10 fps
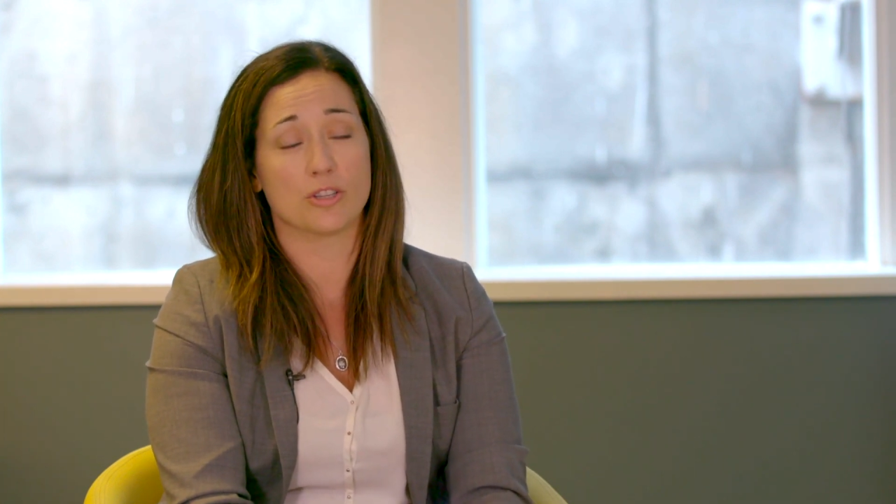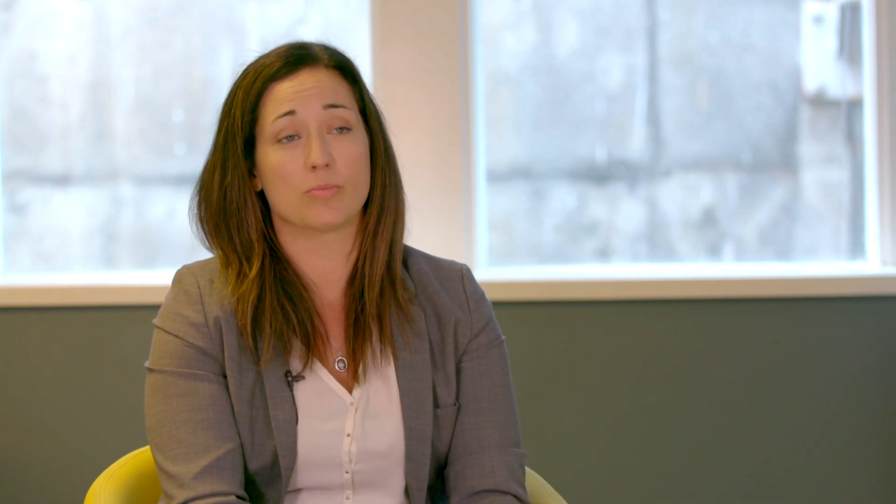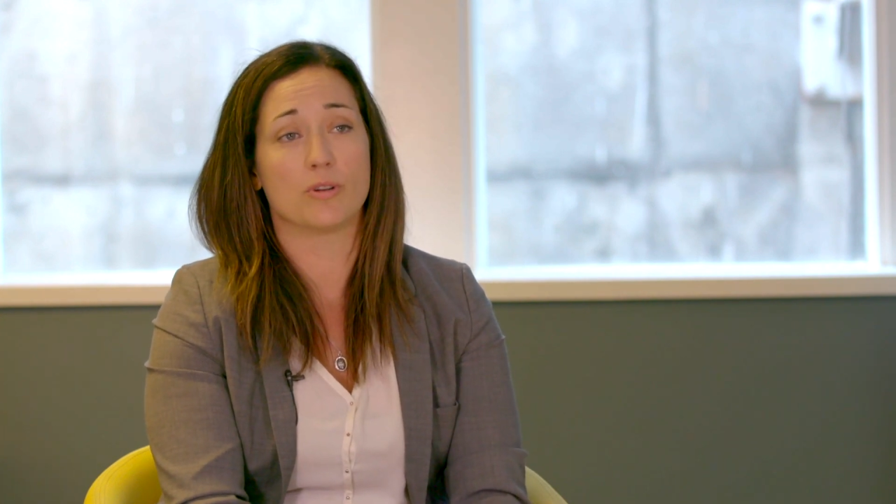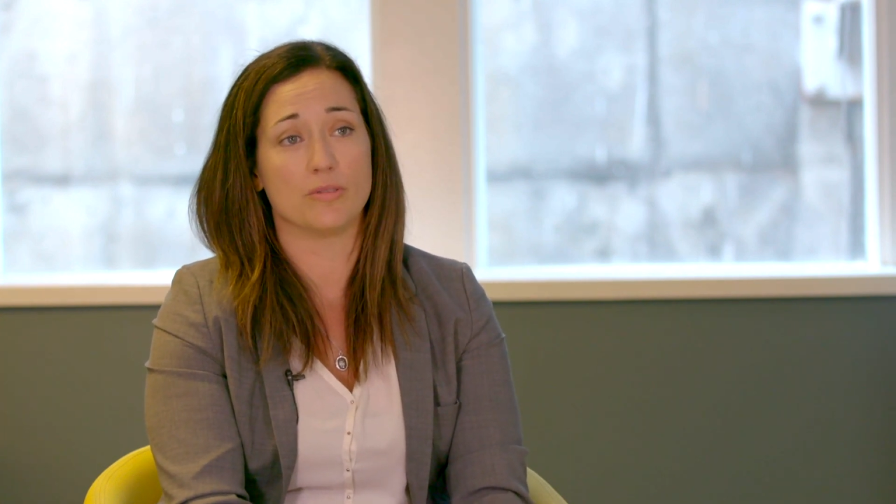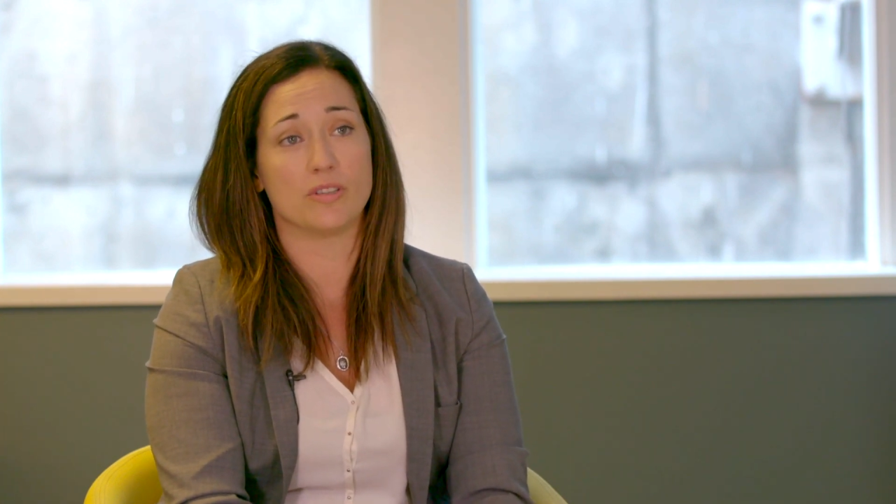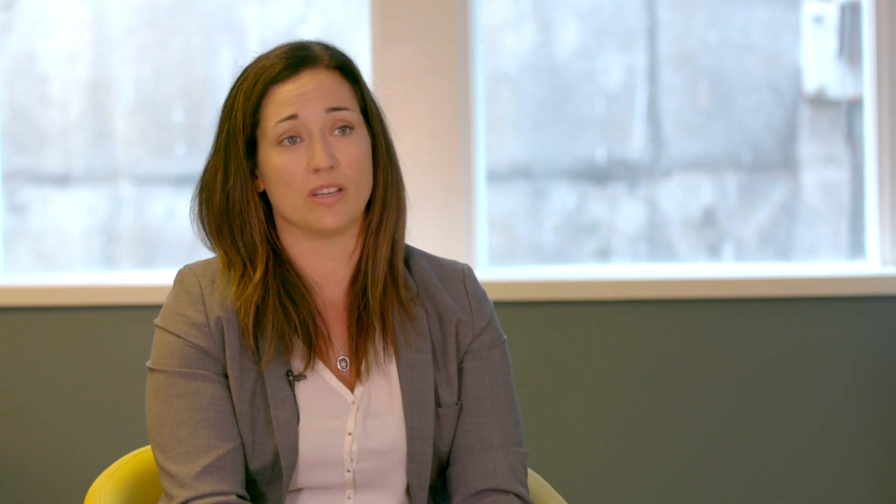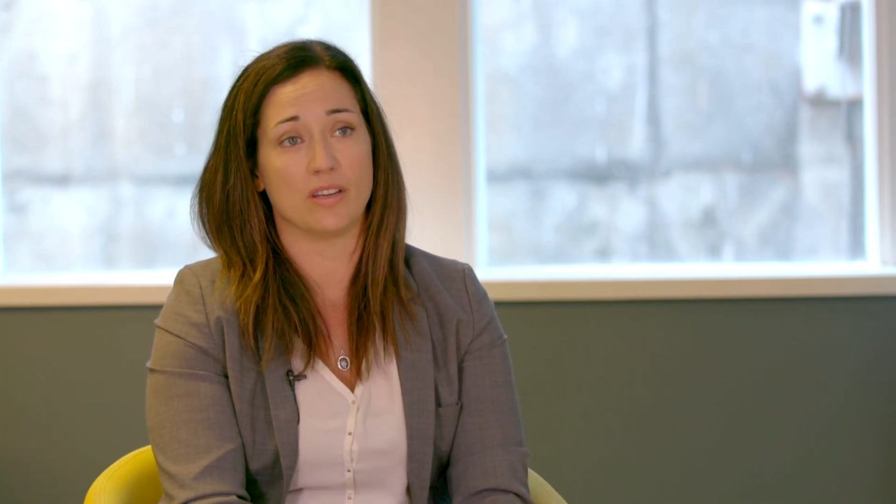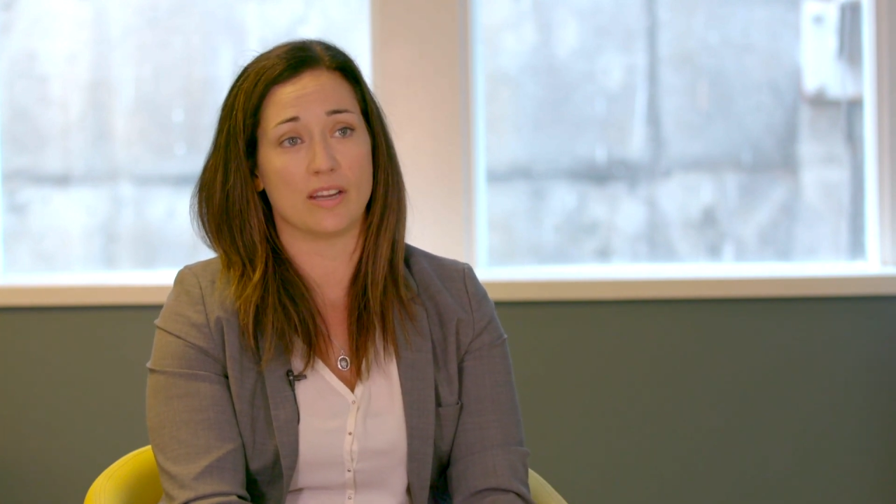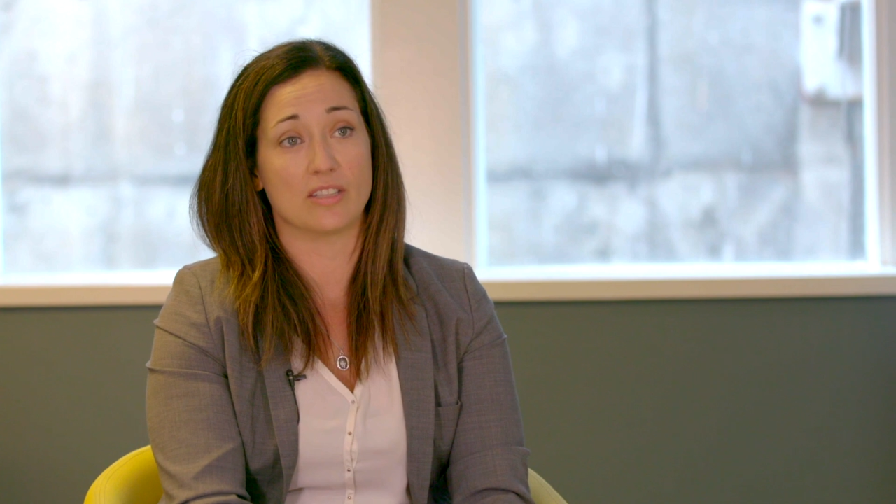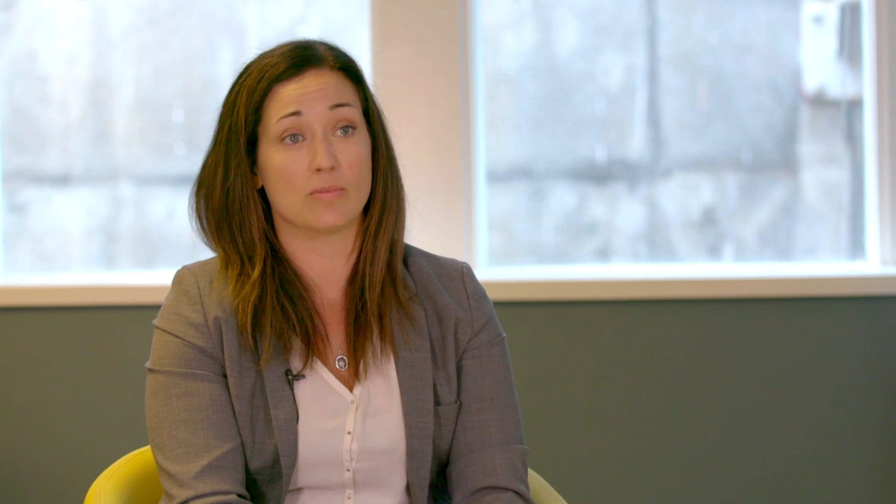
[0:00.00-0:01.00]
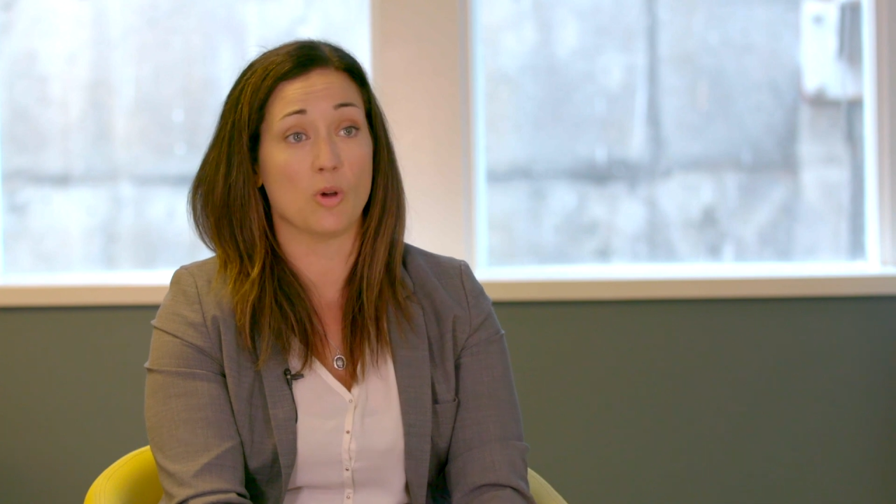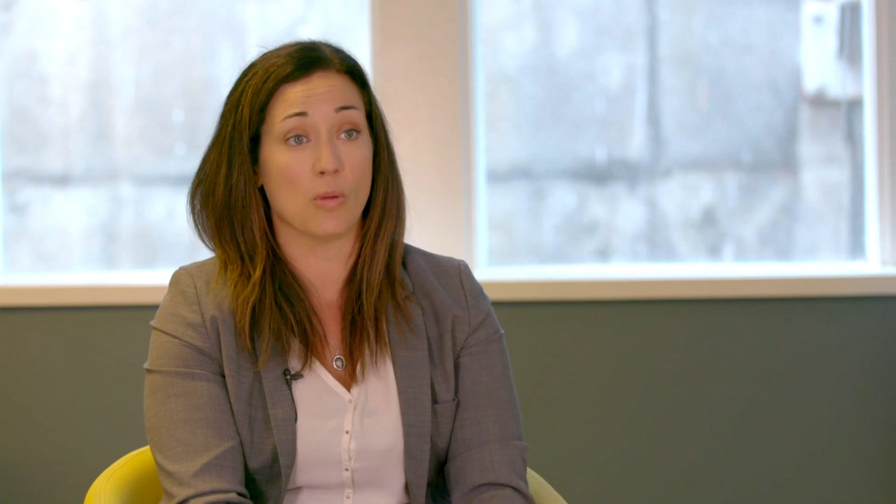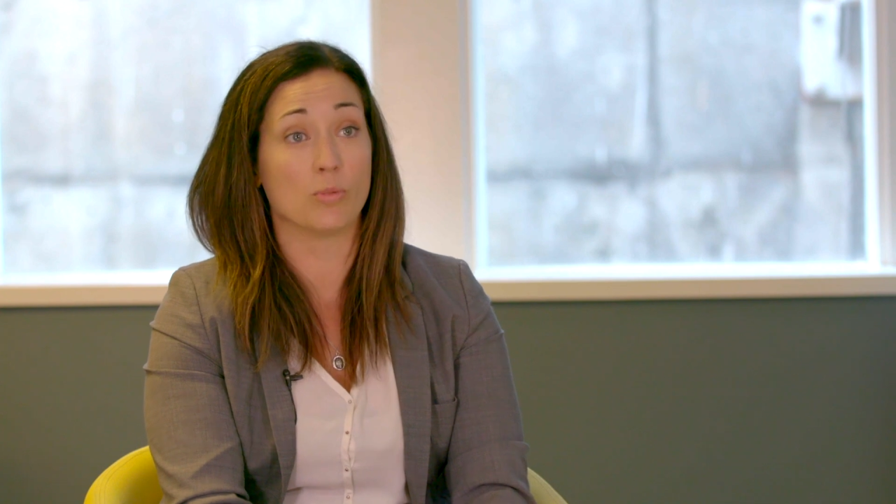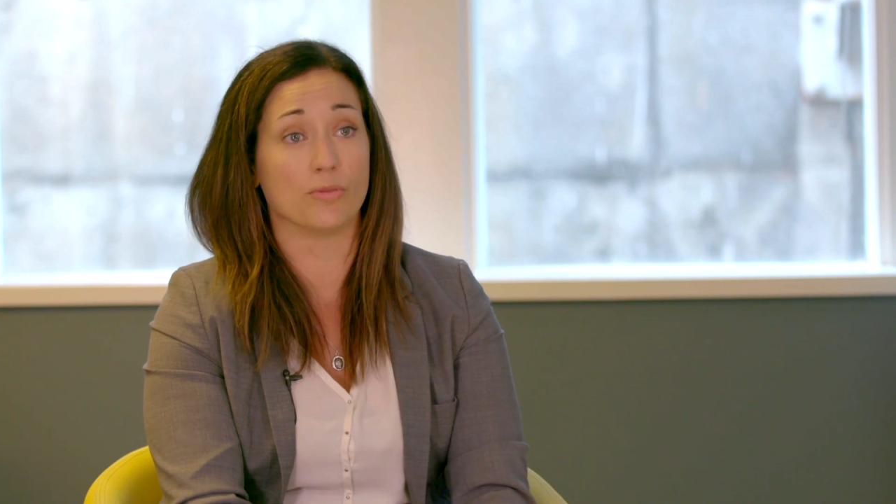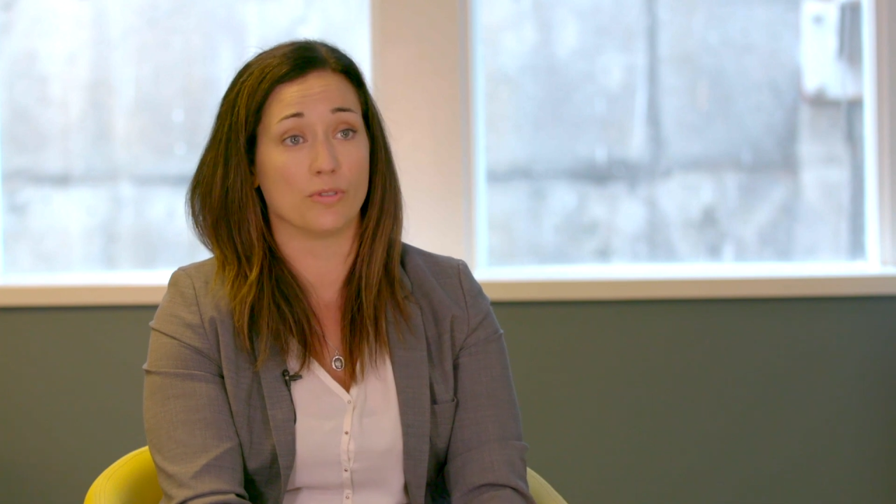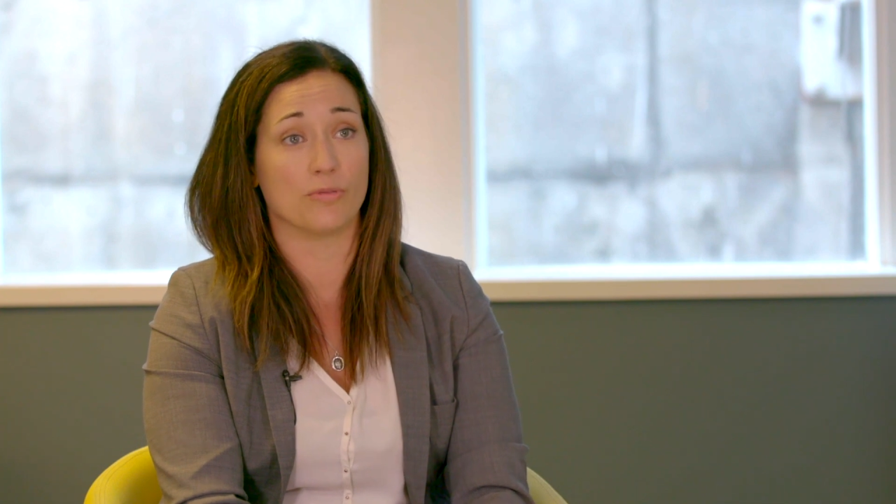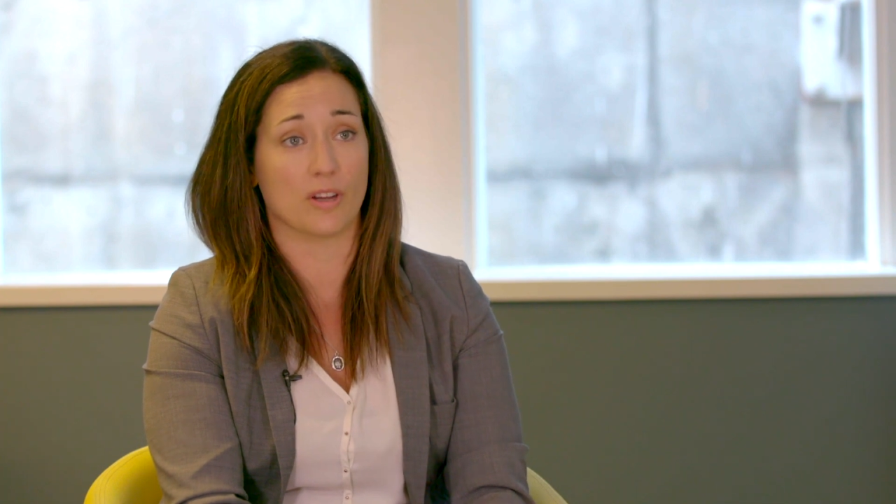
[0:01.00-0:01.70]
just producing a small proof of